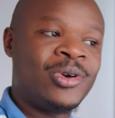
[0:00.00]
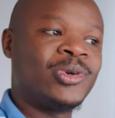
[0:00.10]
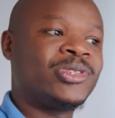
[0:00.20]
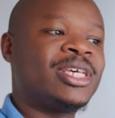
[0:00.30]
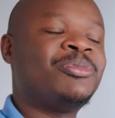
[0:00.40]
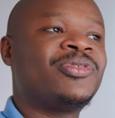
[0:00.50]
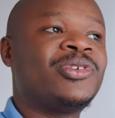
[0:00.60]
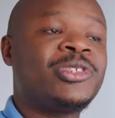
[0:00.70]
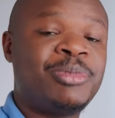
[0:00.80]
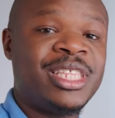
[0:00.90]
because some of
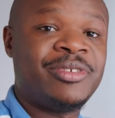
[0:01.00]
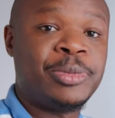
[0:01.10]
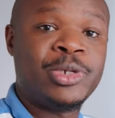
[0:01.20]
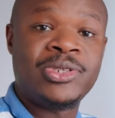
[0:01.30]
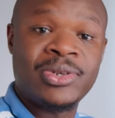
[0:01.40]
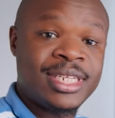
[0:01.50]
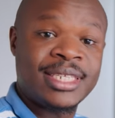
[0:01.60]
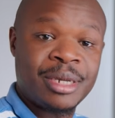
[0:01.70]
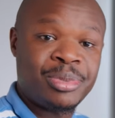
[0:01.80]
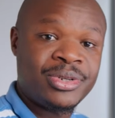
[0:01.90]
those motherboards only
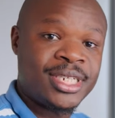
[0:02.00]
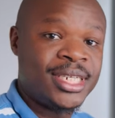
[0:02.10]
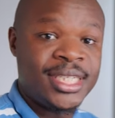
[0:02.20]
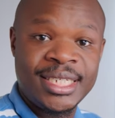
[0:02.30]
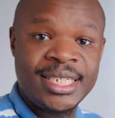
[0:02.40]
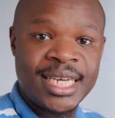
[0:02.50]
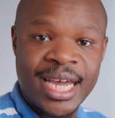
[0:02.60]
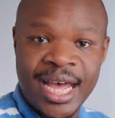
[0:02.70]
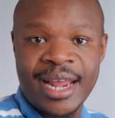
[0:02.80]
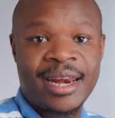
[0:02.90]
support D D
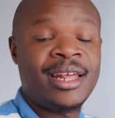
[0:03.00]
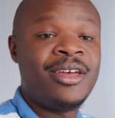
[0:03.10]
R